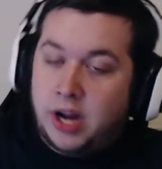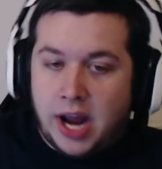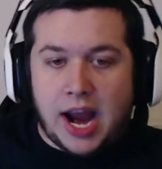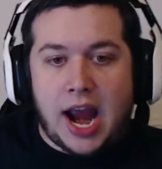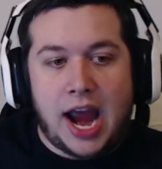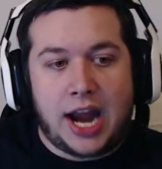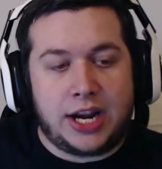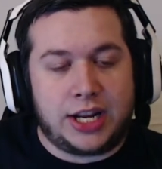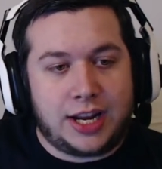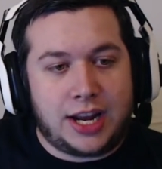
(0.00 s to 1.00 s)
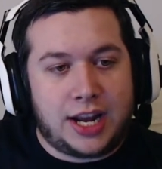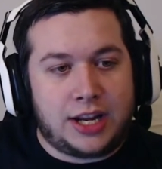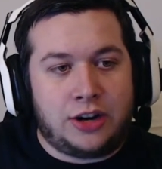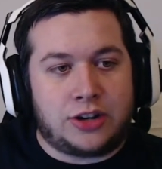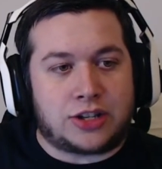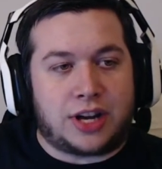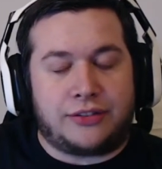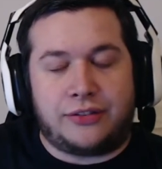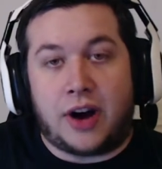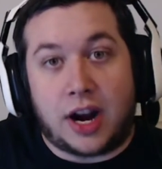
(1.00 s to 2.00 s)
And you're just like,
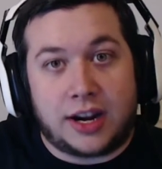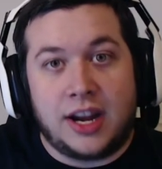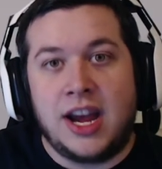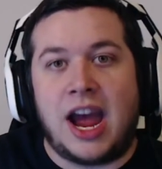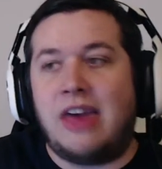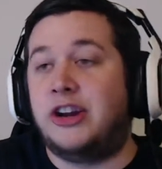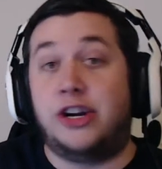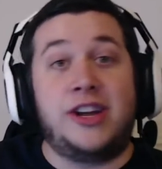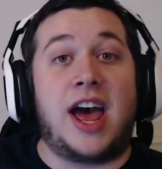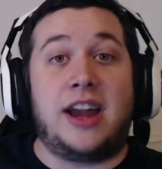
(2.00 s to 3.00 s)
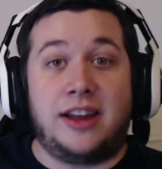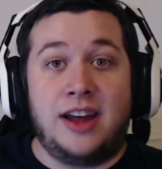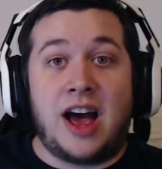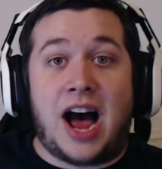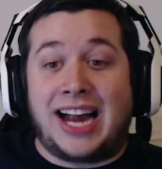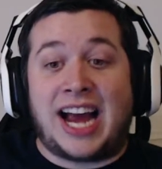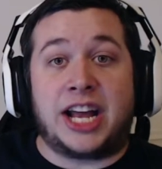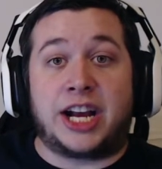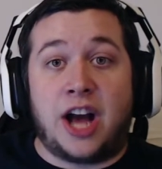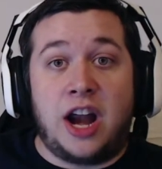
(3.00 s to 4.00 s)
fuck. And then you're dead. I got a
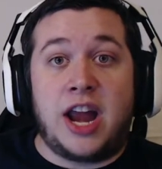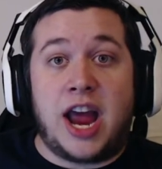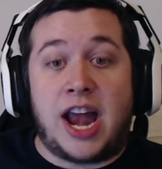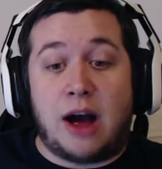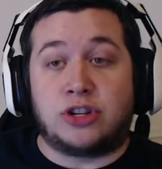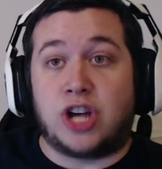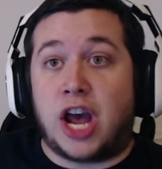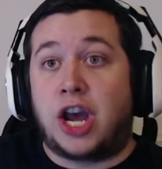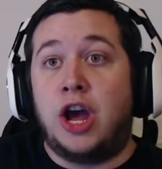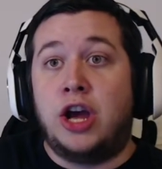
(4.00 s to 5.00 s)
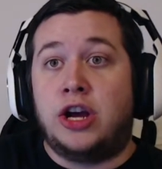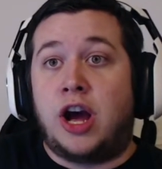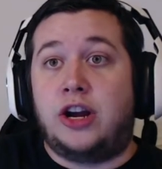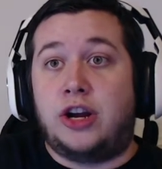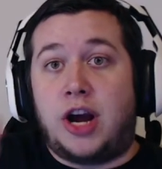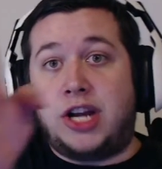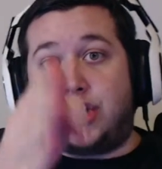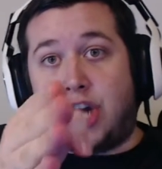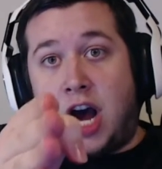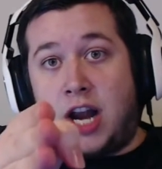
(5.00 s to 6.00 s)
gun, and I was like, I
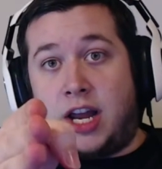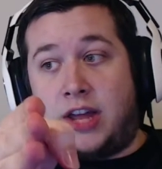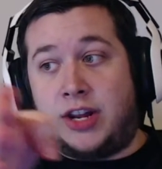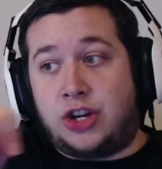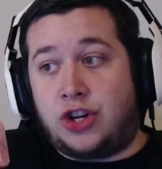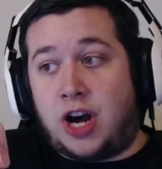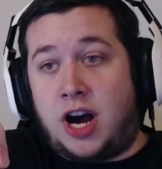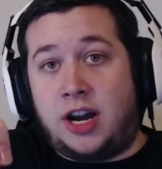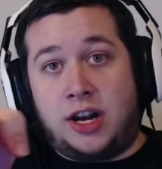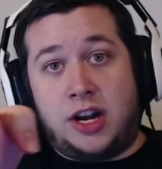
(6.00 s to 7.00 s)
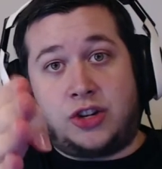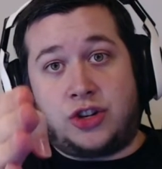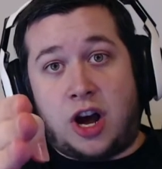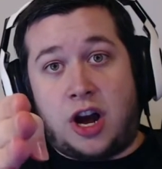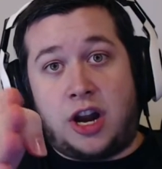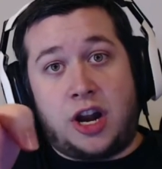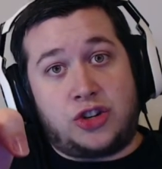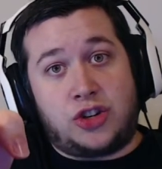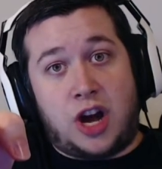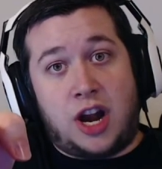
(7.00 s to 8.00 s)
shot, and then I shot, and I shot, and I
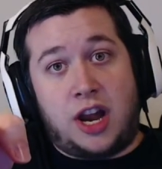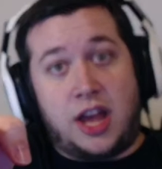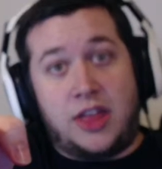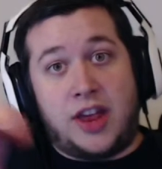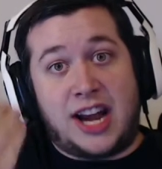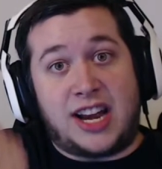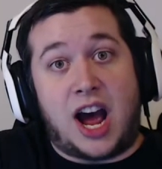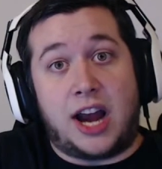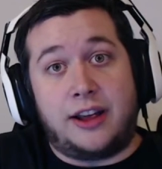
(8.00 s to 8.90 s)
shot, and then I died.